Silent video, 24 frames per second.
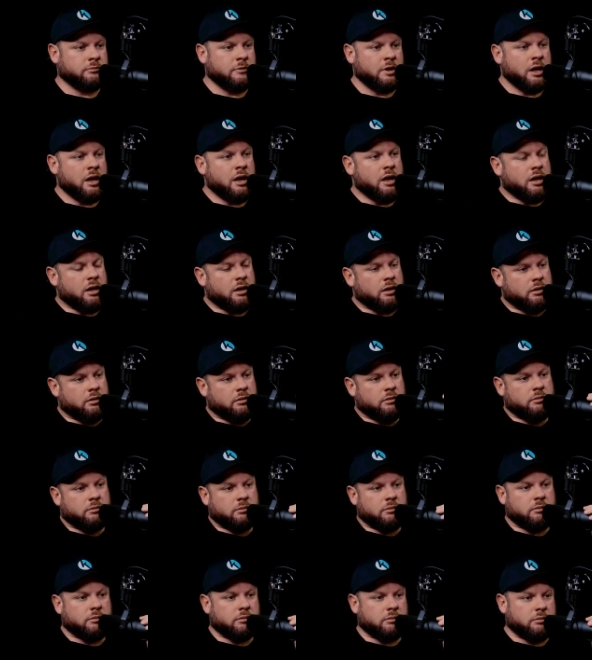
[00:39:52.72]
like there's not a week
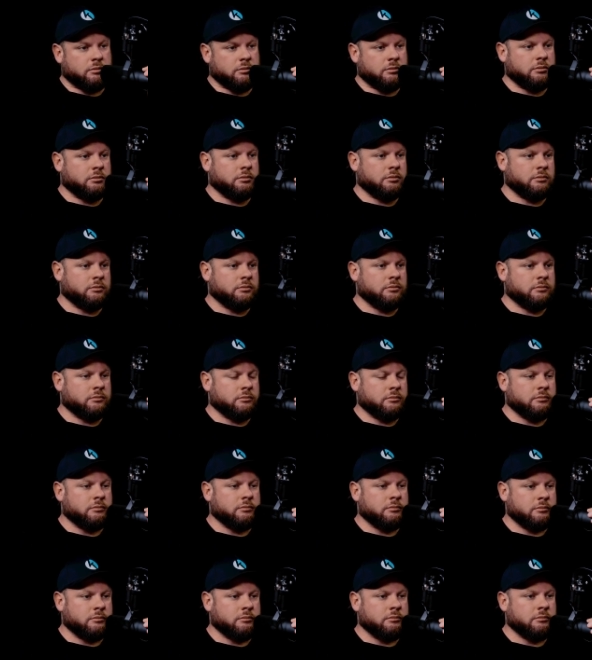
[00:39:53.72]
go by i don't i don't get
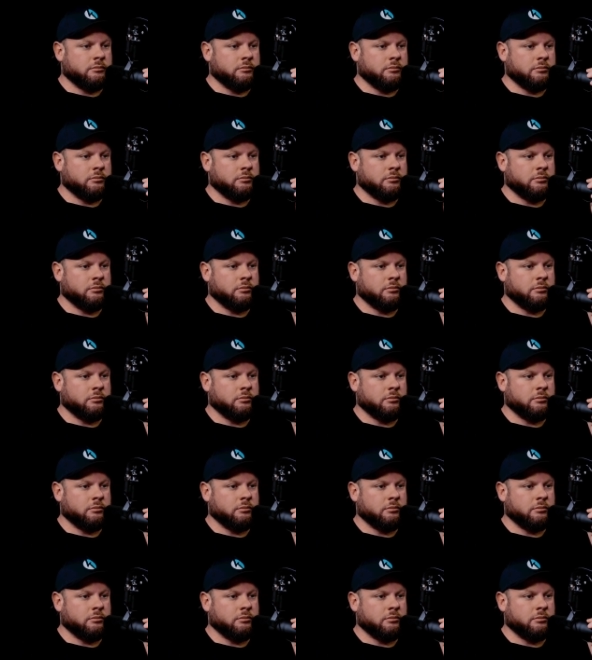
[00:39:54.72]
my nails done